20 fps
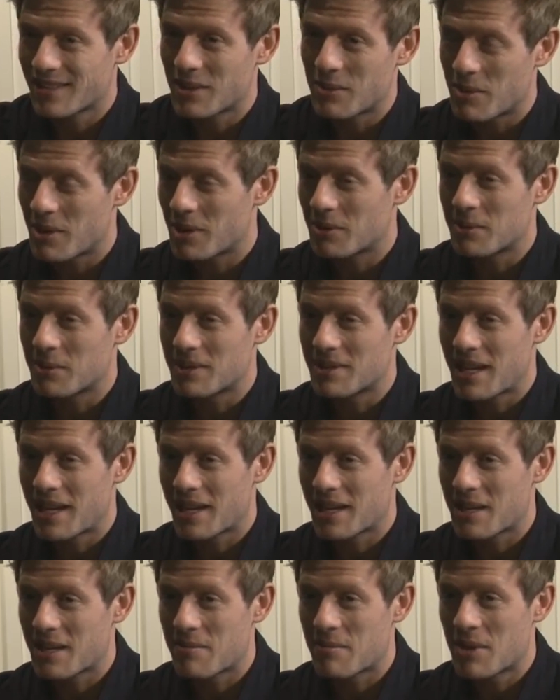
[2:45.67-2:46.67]
the world will
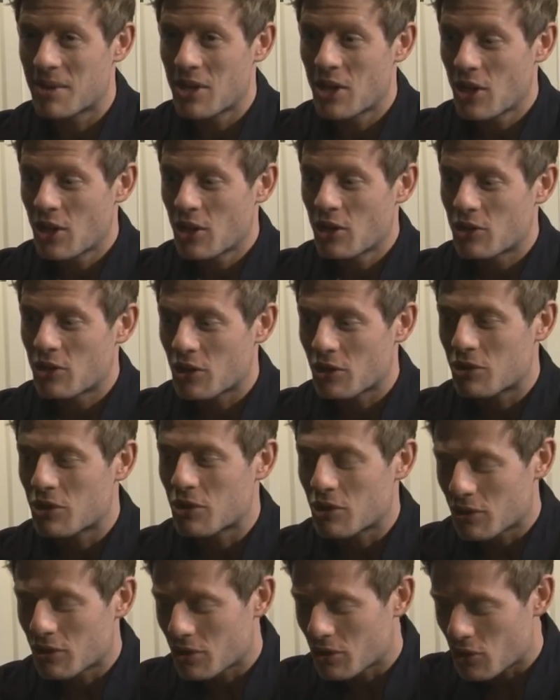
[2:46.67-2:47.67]
attack him. So
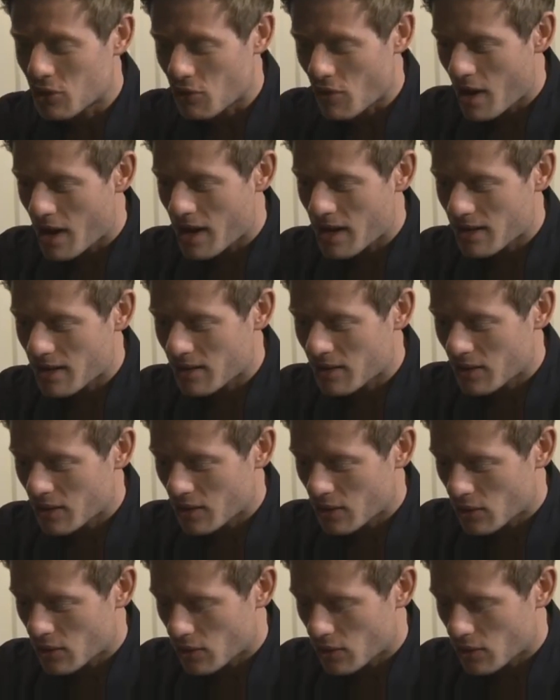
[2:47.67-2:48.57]
to try and